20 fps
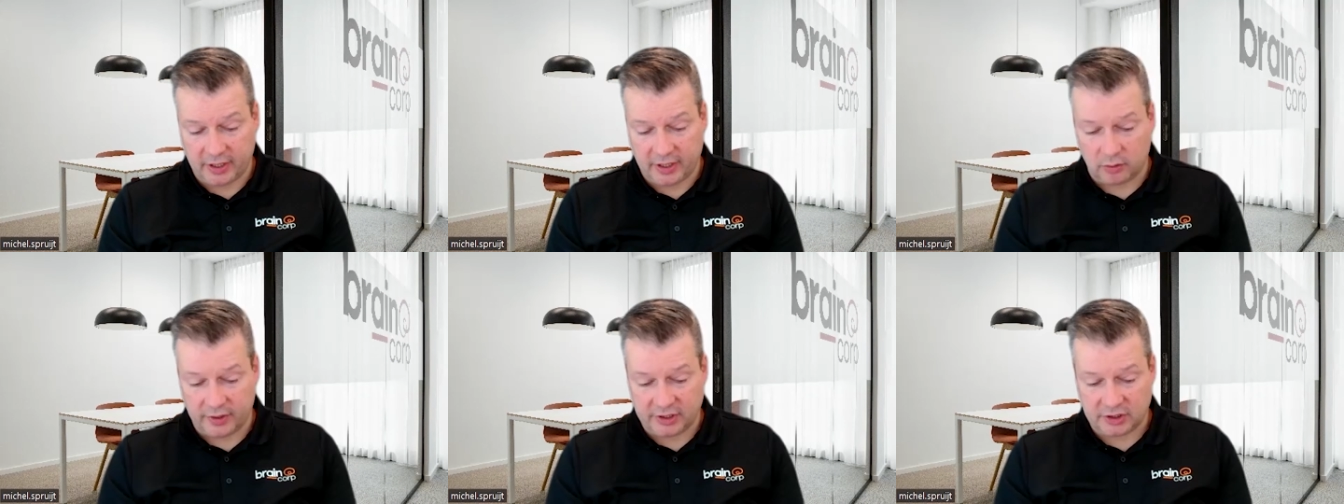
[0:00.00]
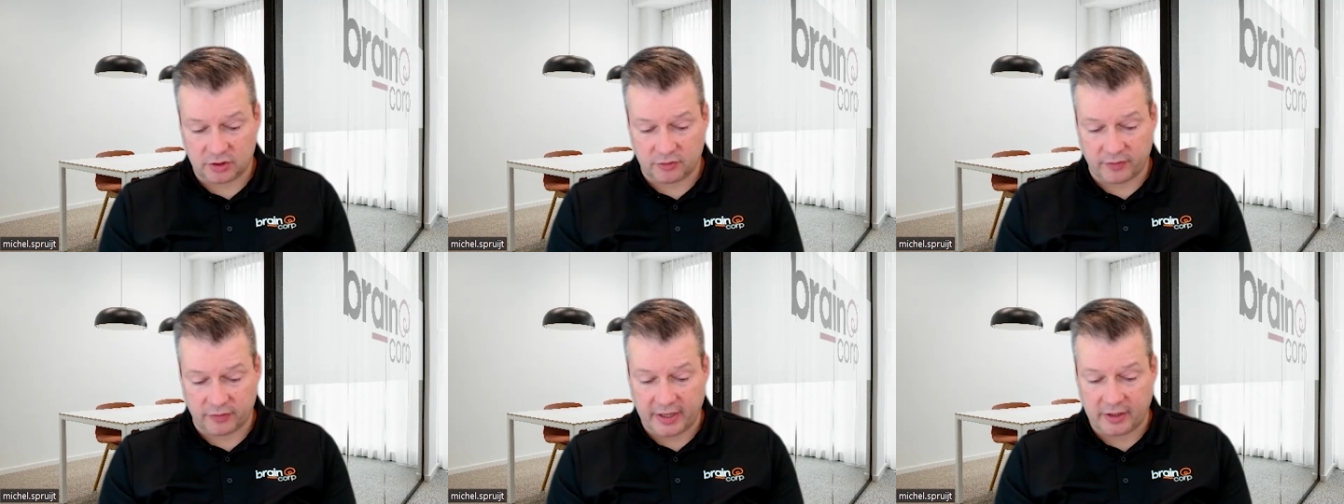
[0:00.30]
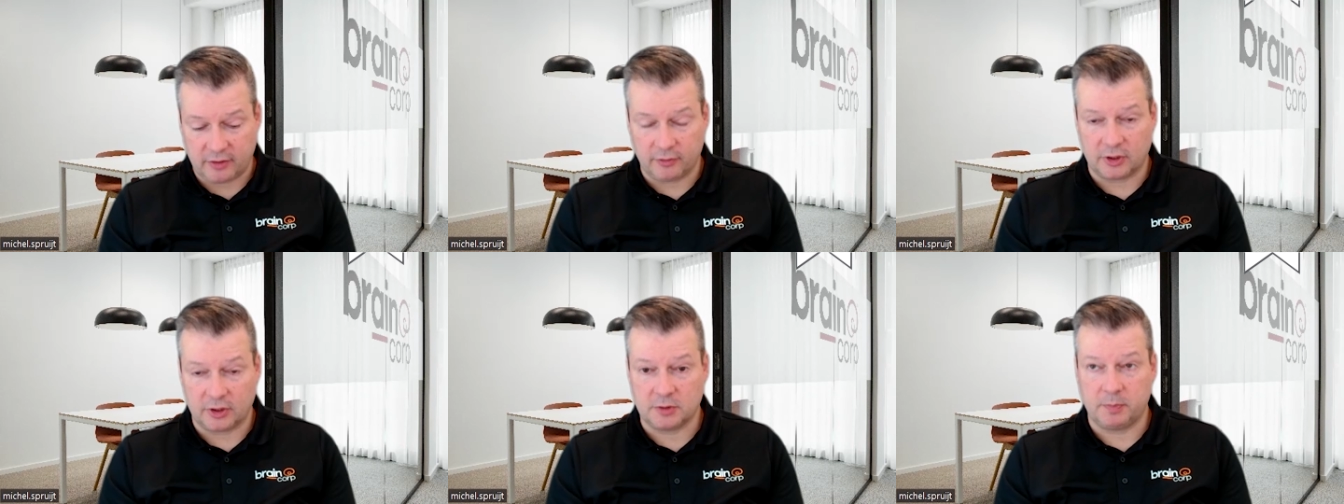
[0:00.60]
always try
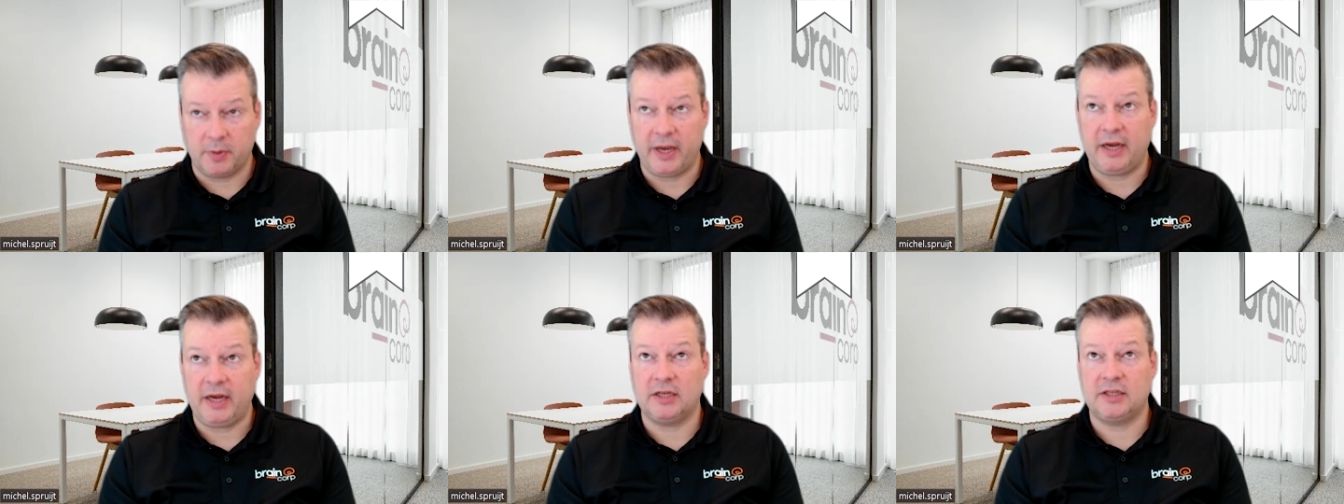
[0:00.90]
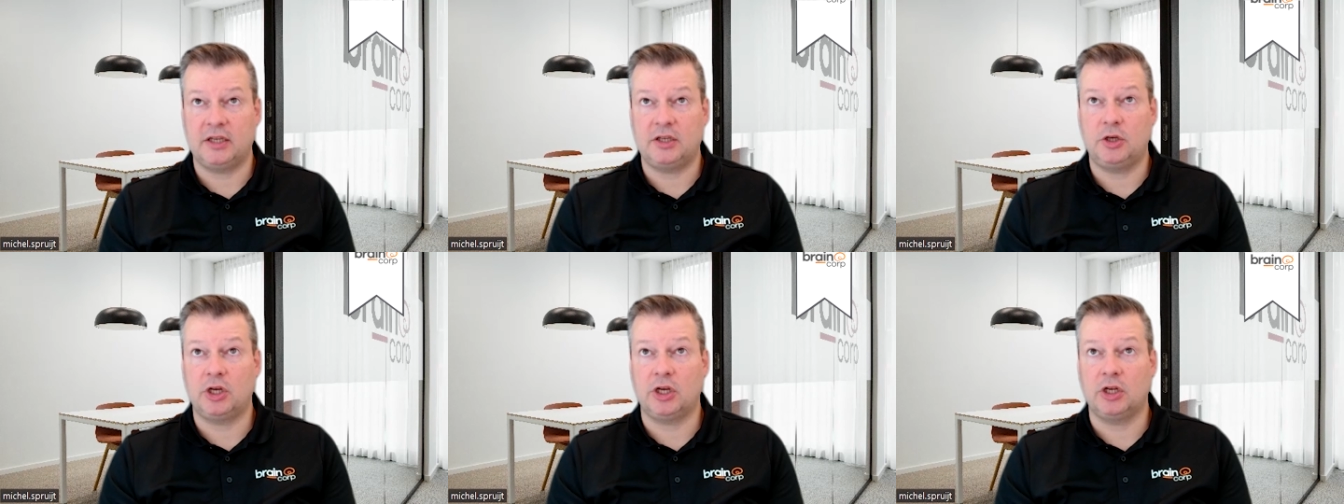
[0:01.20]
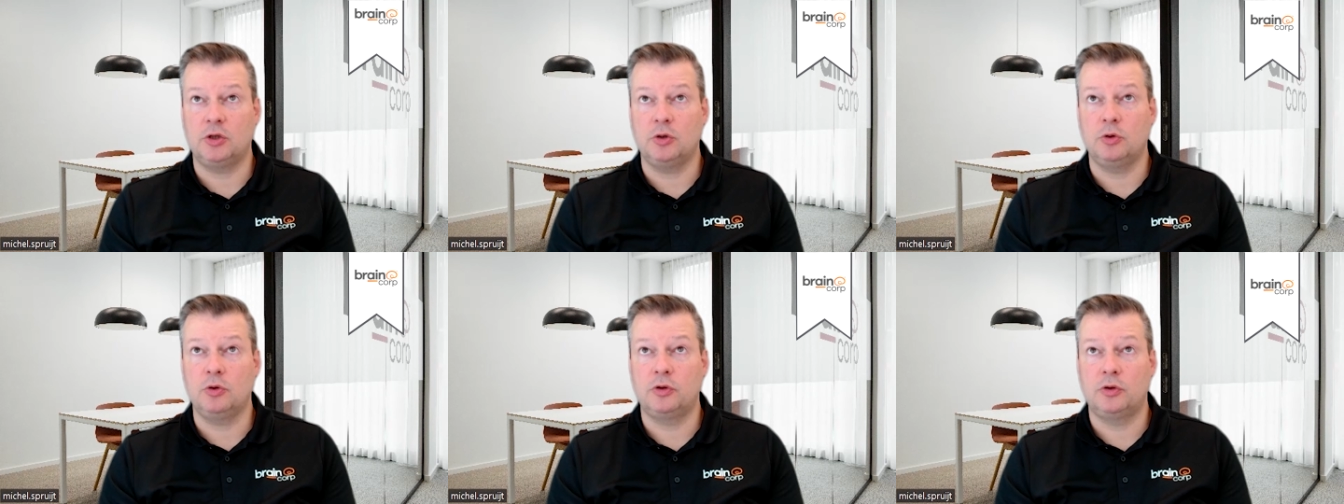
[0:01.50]
to explain is that you
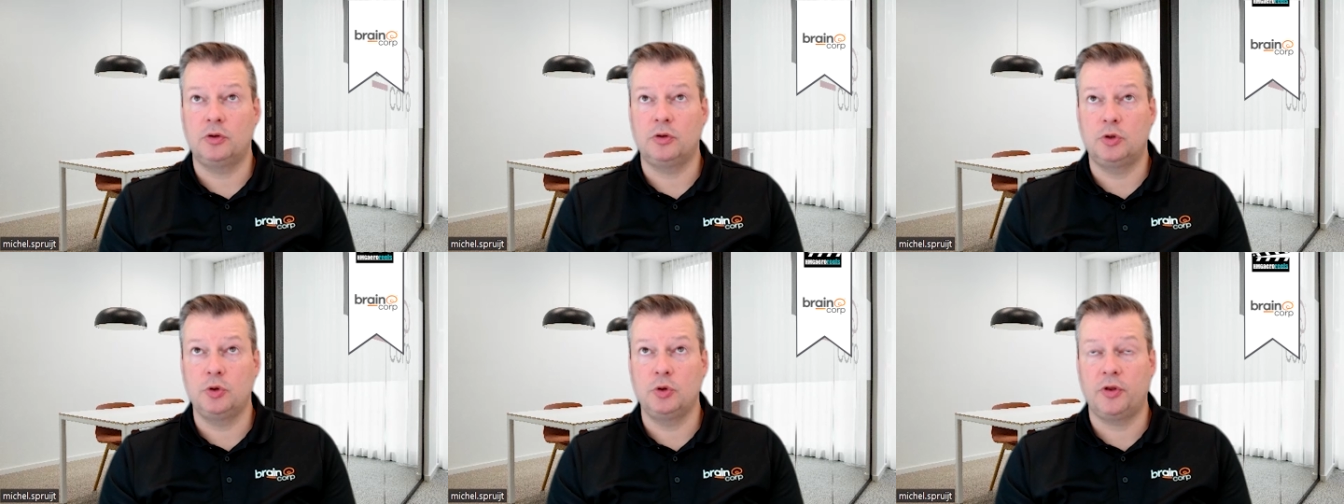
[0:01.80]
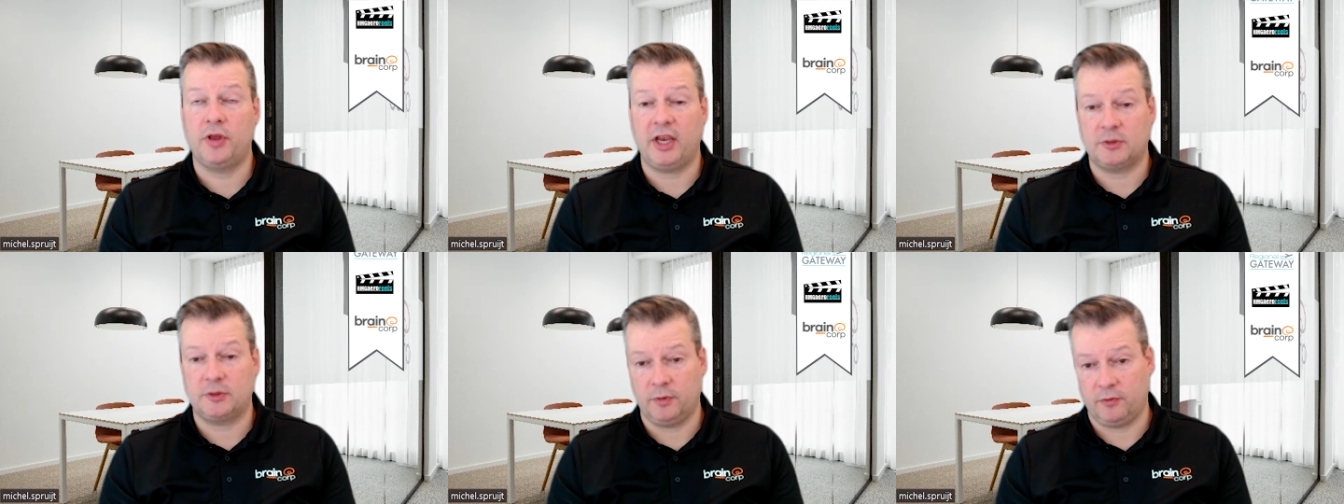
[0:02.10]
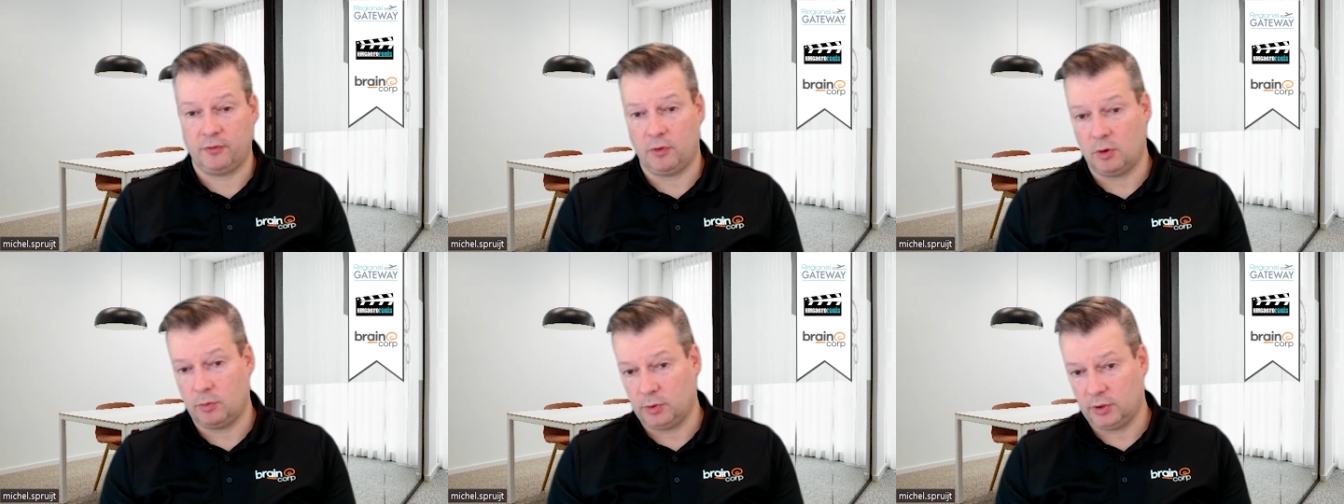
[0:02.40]
can do two things
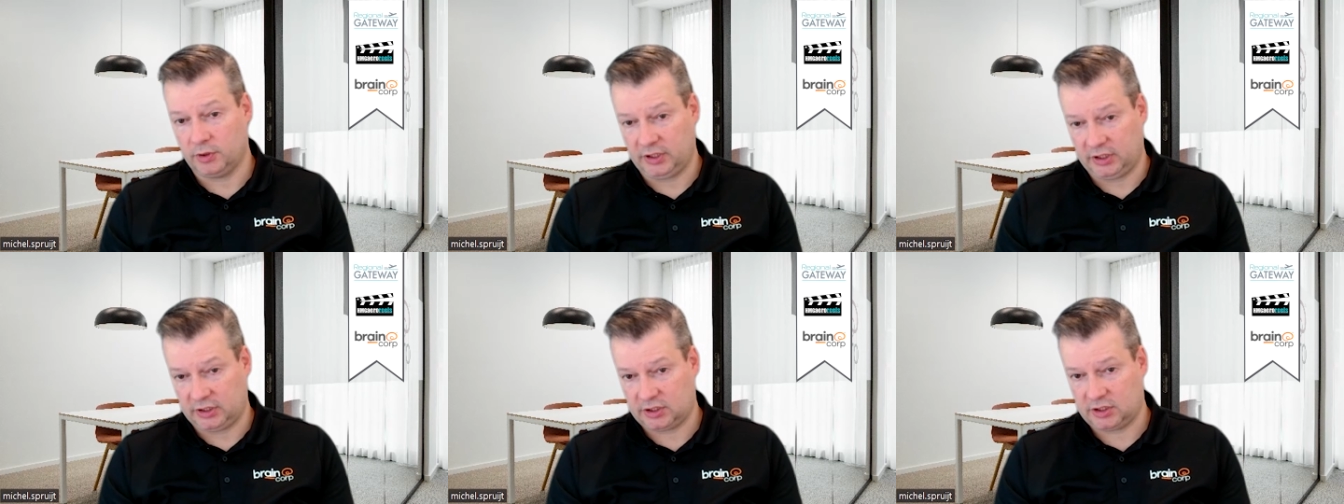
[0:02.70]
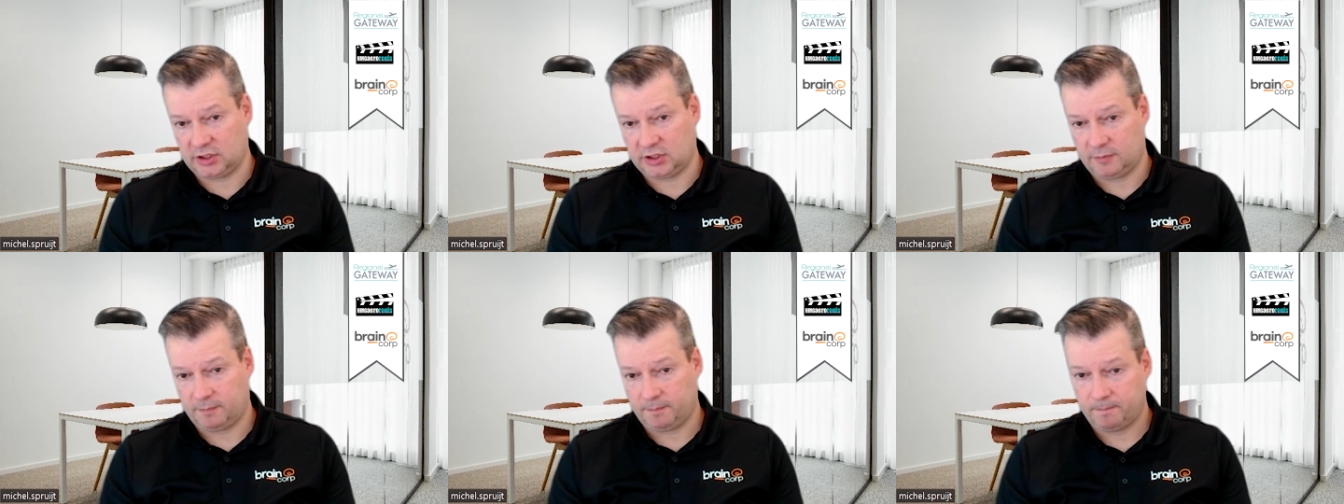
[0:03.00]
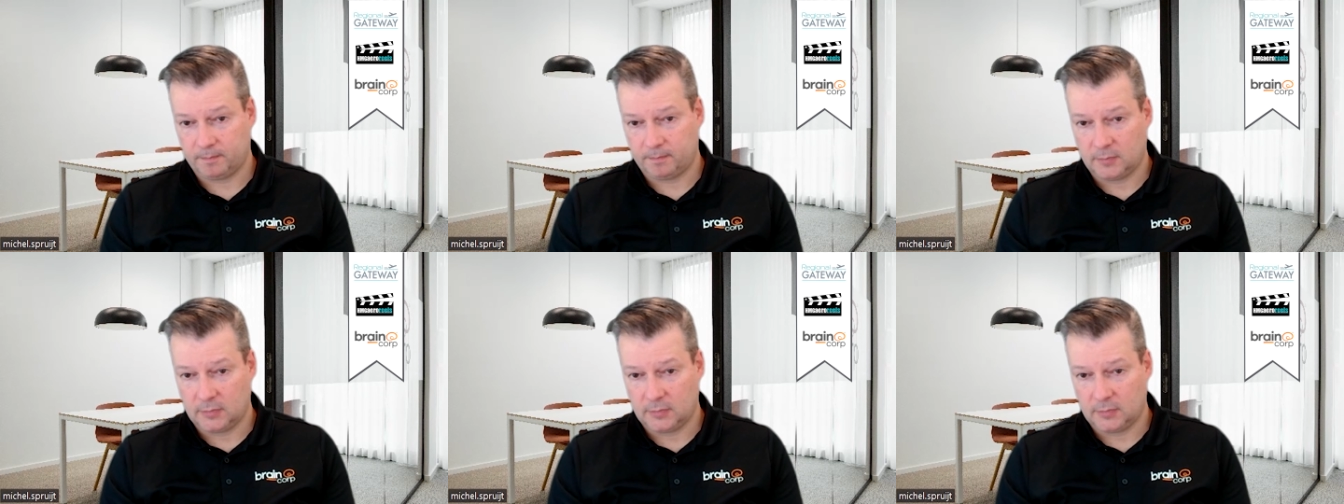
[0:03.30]
with robotics.